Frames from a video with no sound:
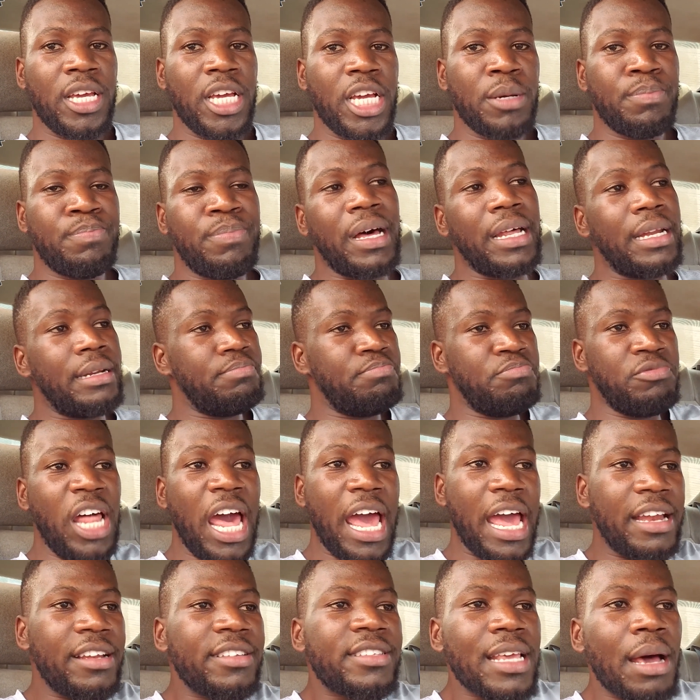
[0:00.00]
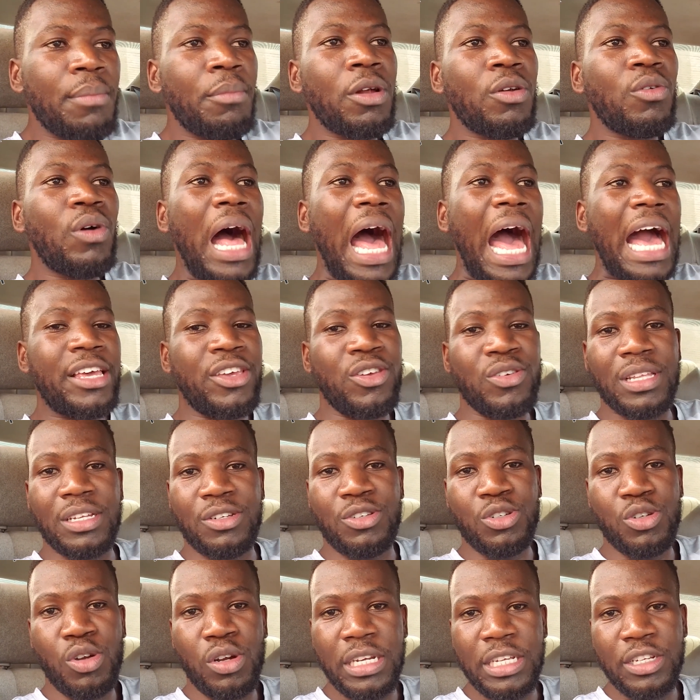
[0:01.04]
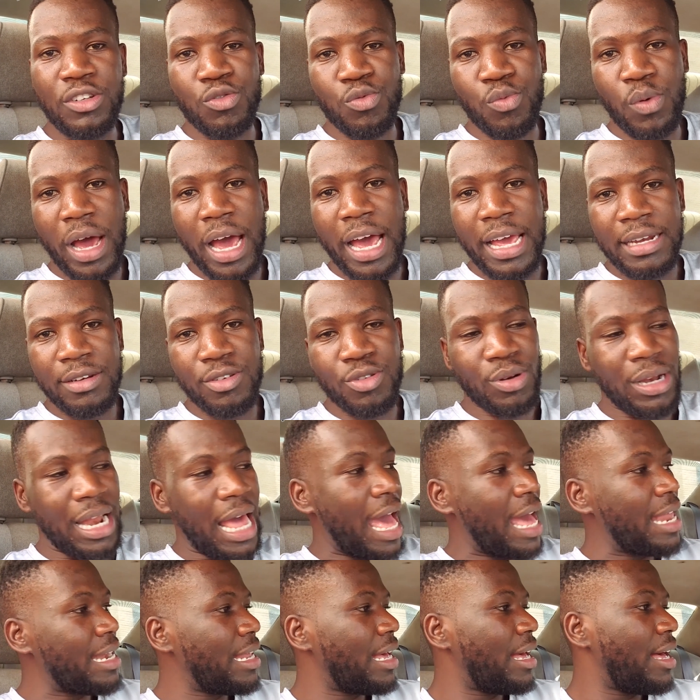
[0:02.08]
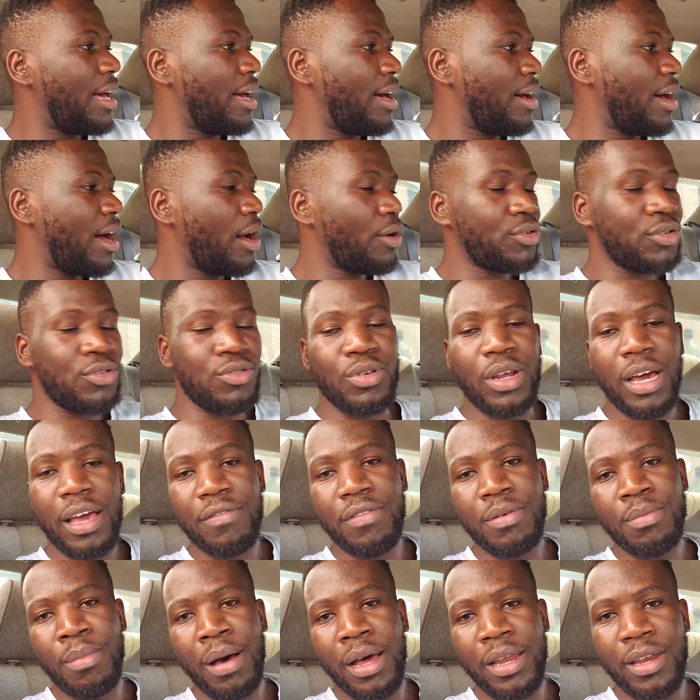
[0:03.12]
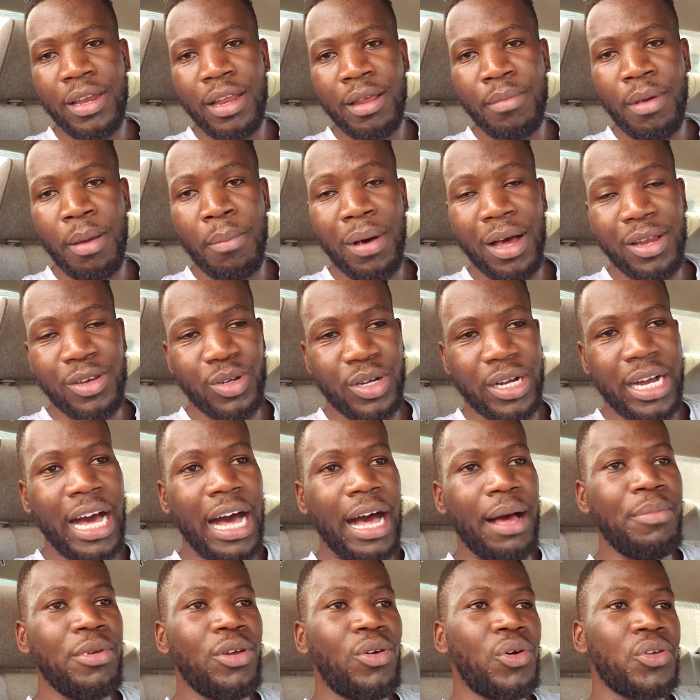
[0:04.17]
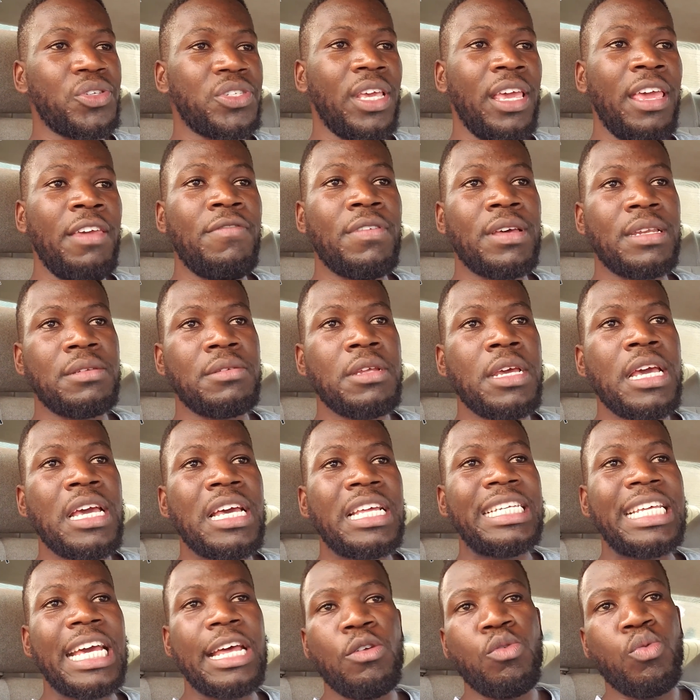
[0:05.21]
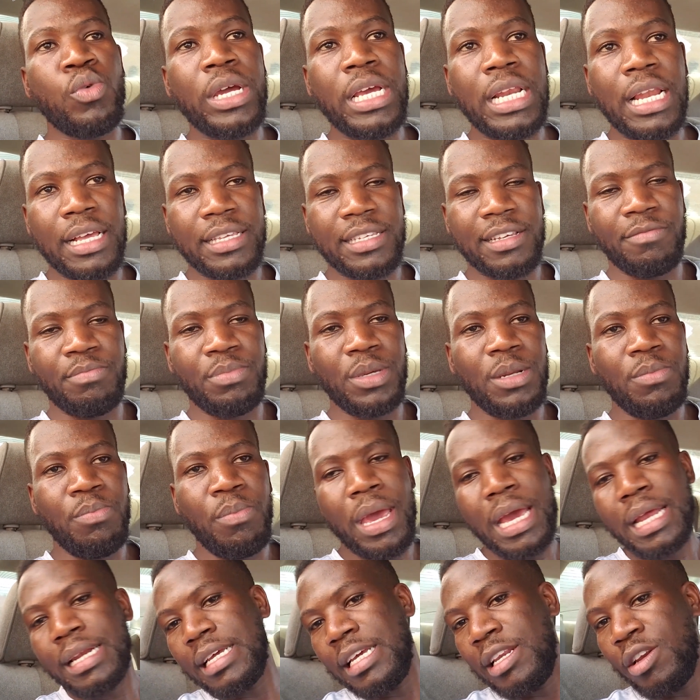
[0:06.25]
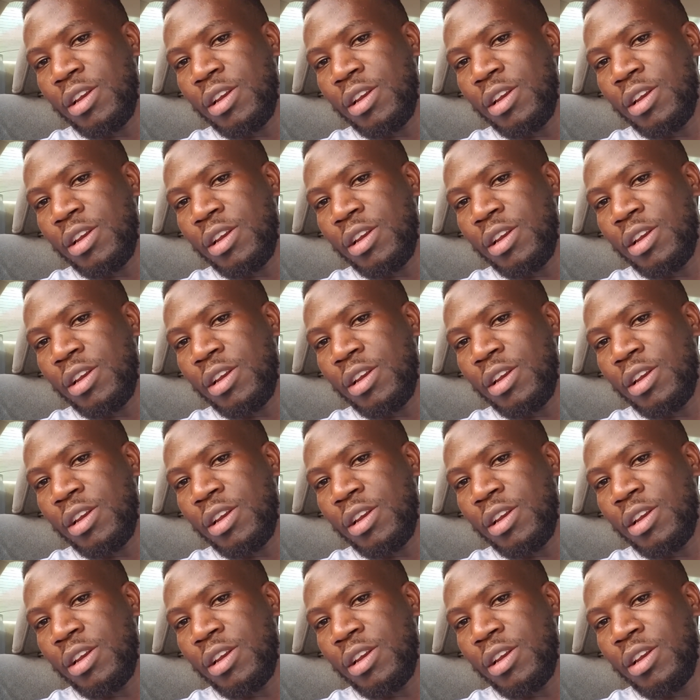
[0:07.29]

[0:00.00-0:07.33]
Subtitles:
But then, someone will argue that you don't need to ride to learn how to drive a manual car, because even 10-wheelers have been made in